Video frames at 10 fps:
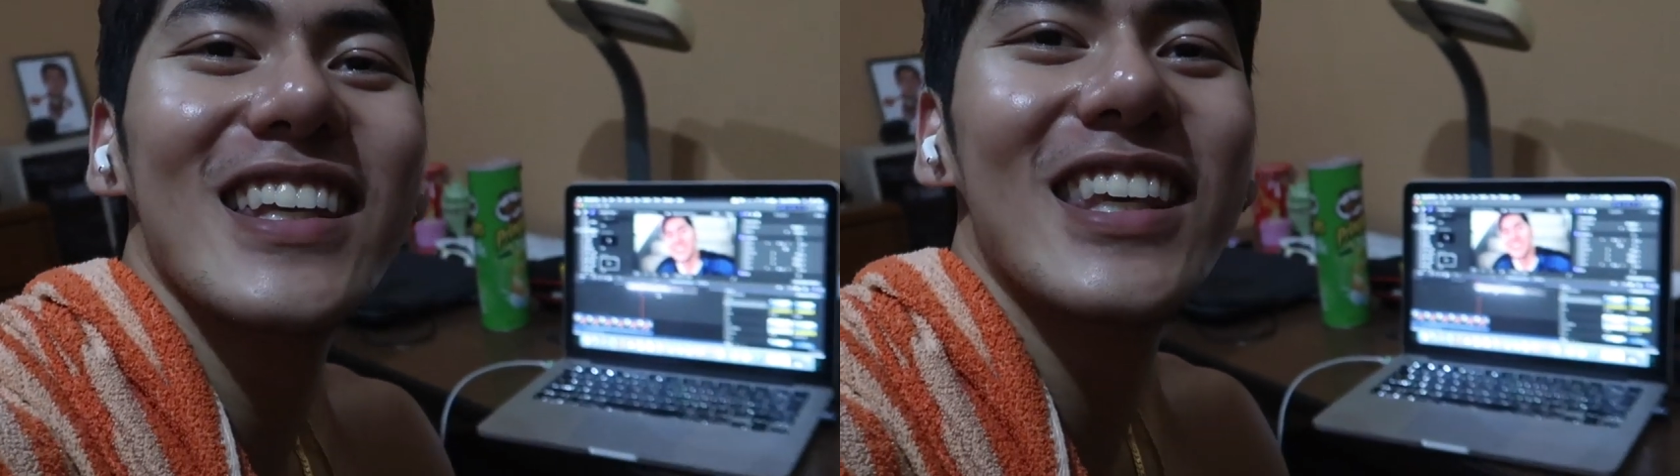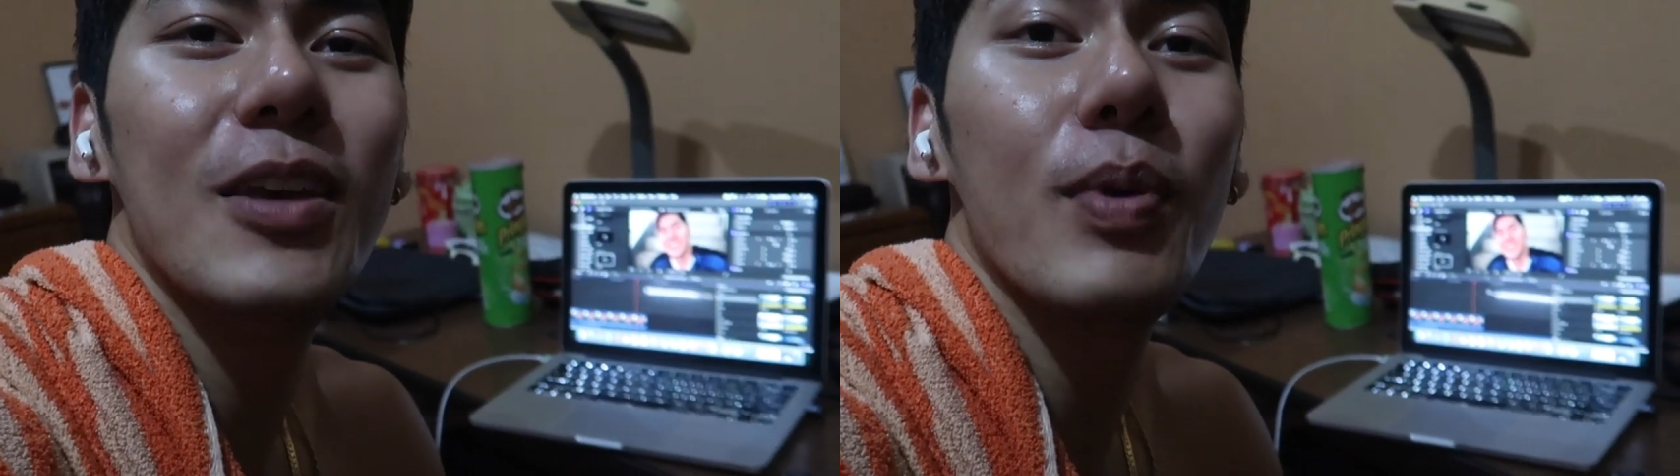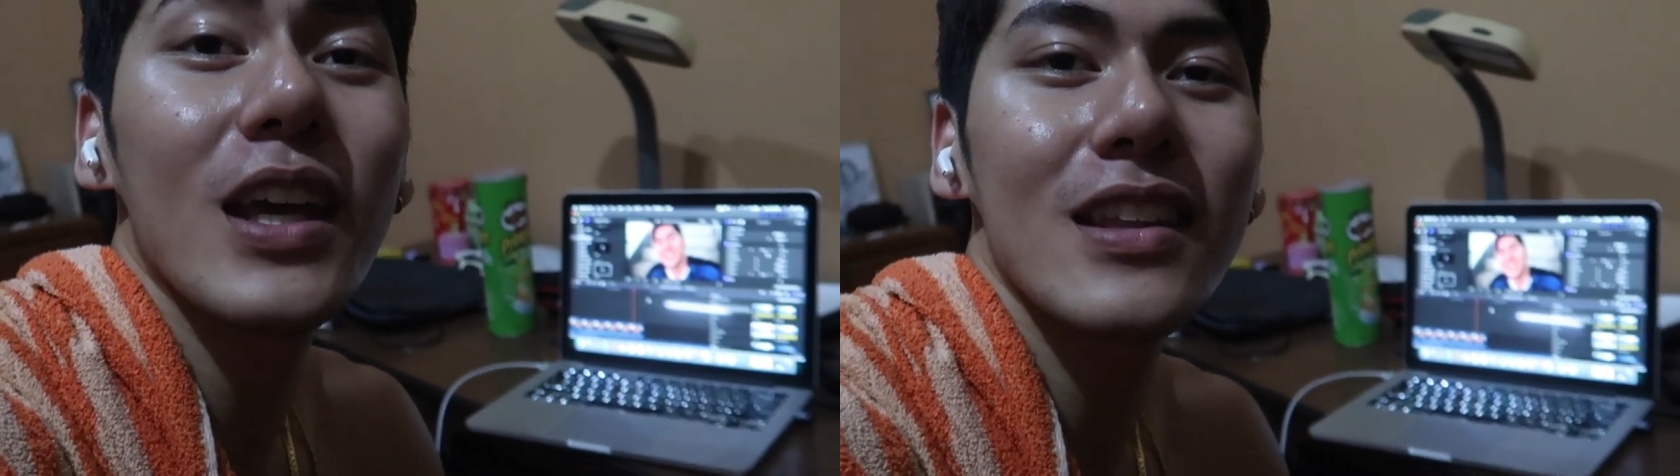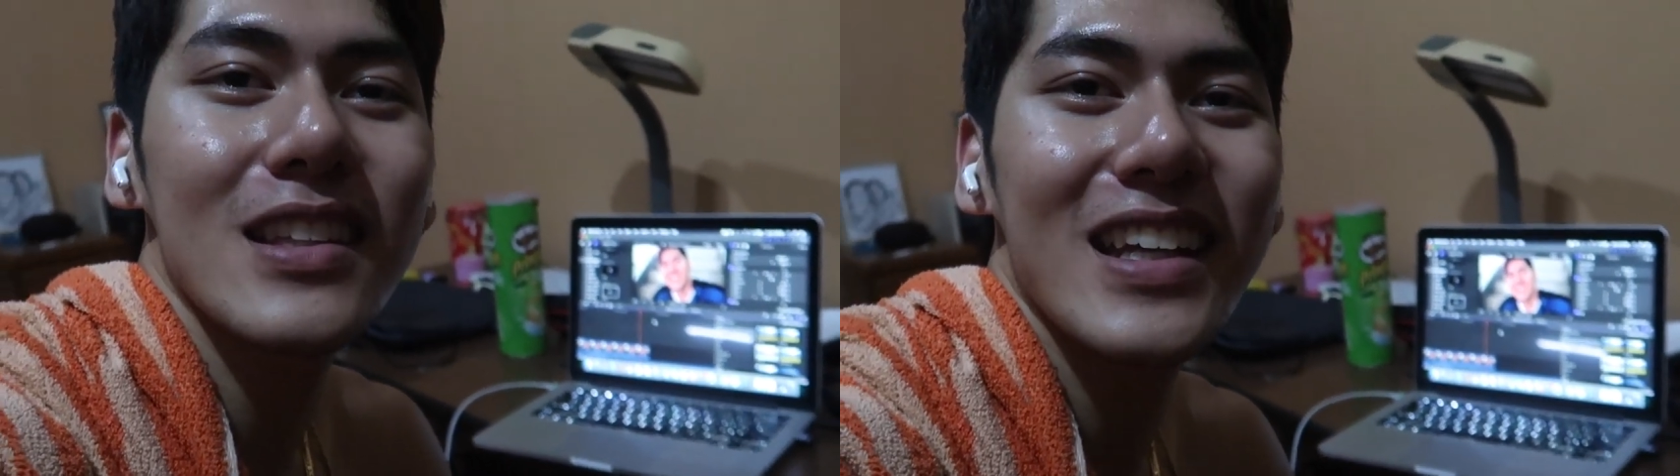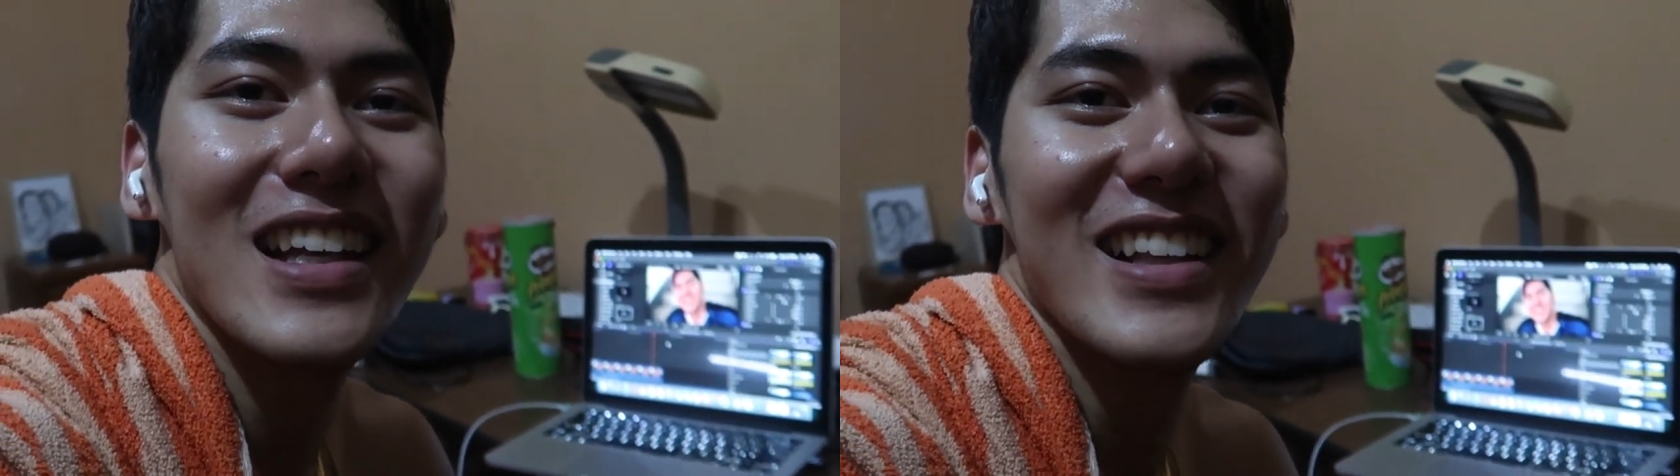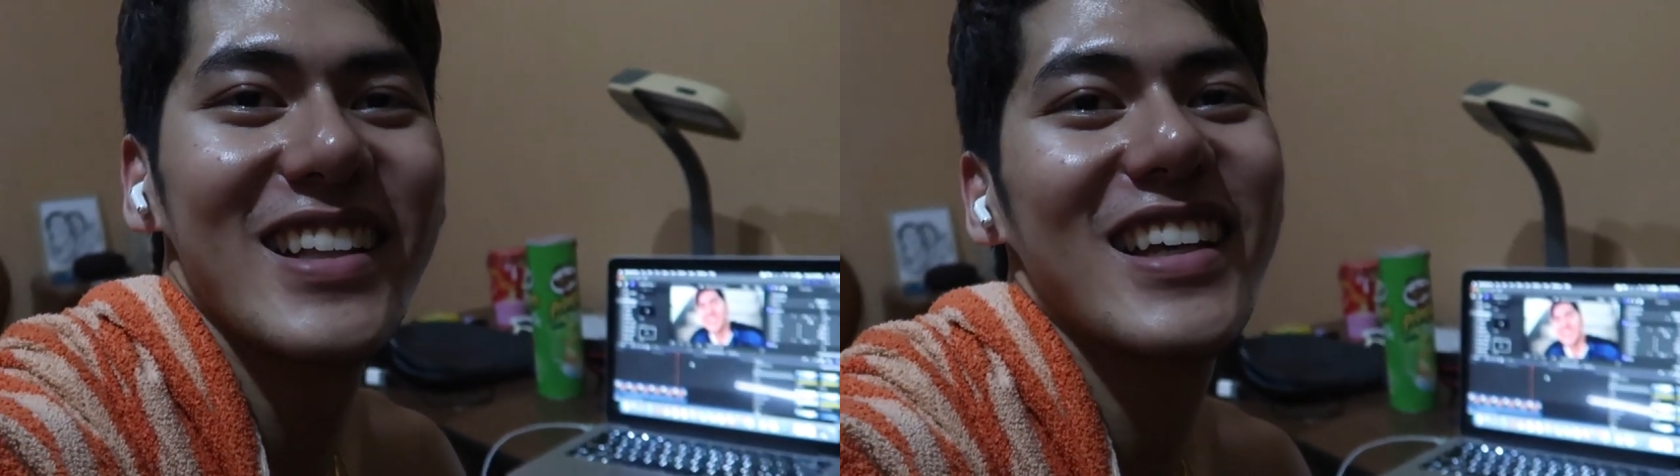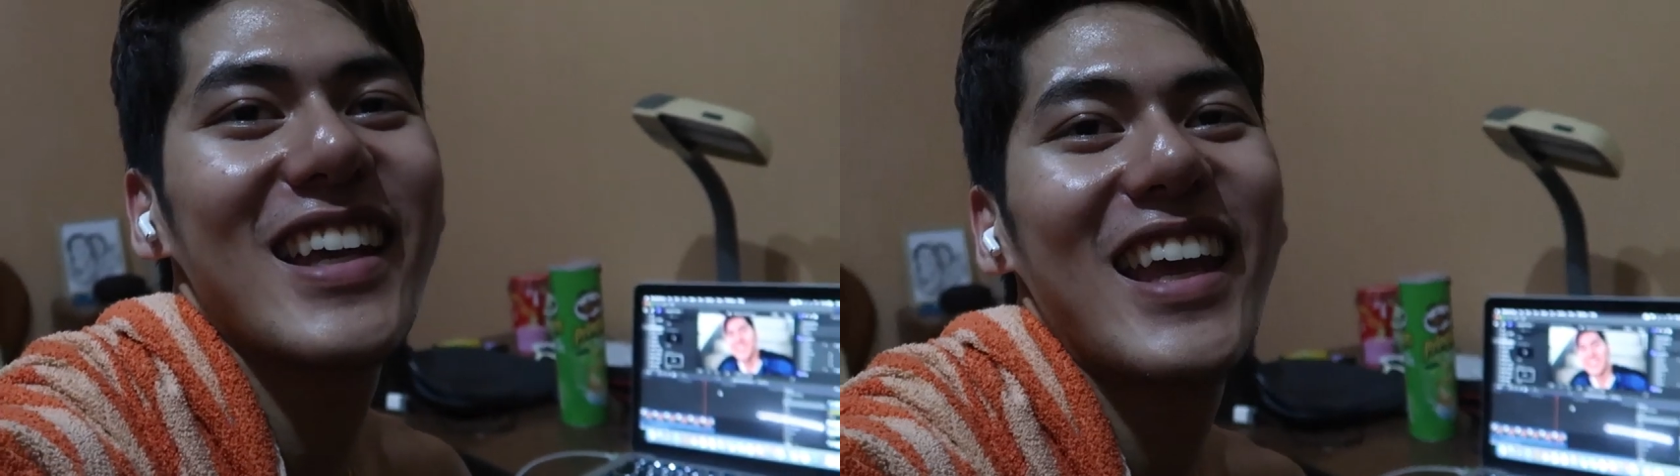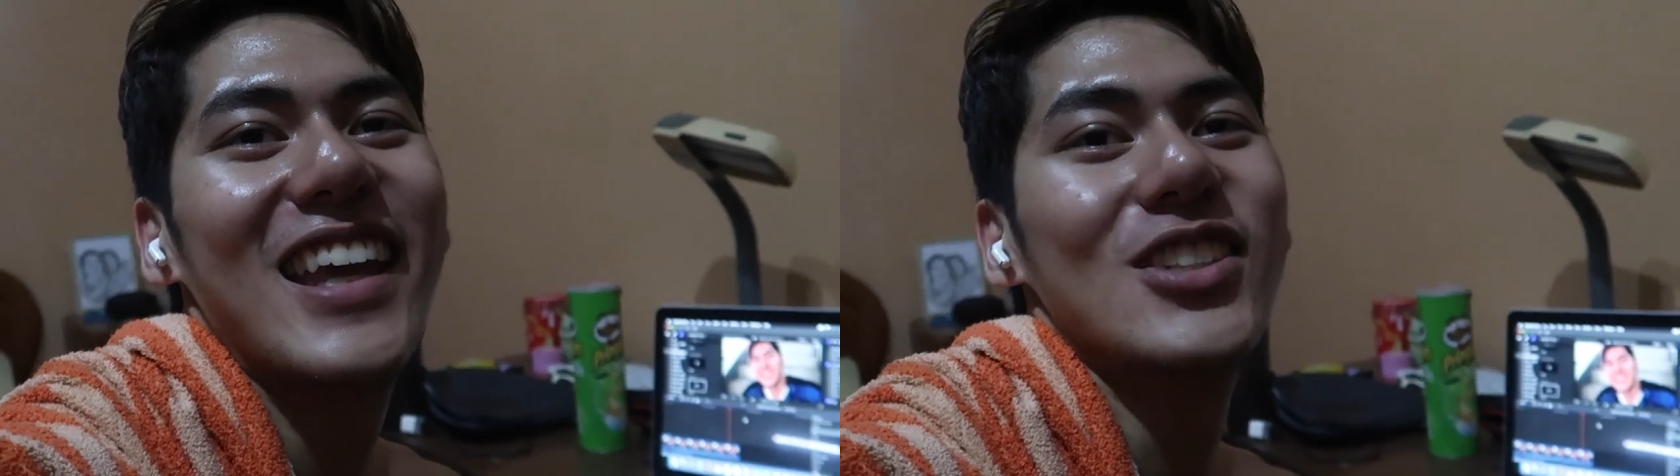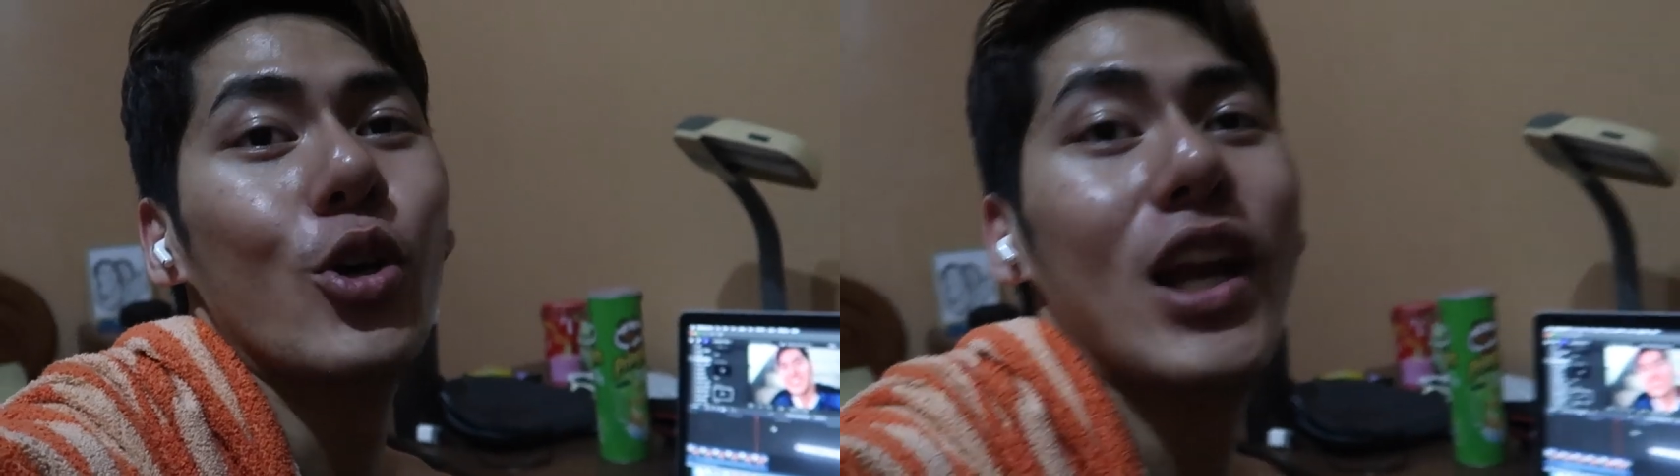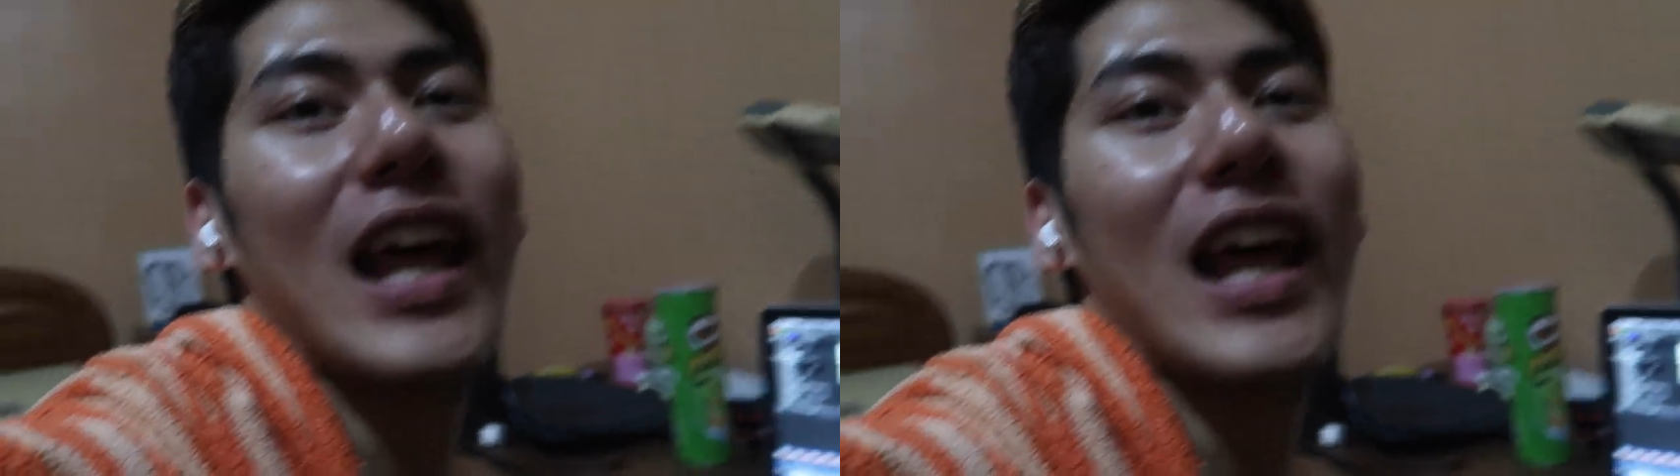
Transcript: Keeping it real. Enjoy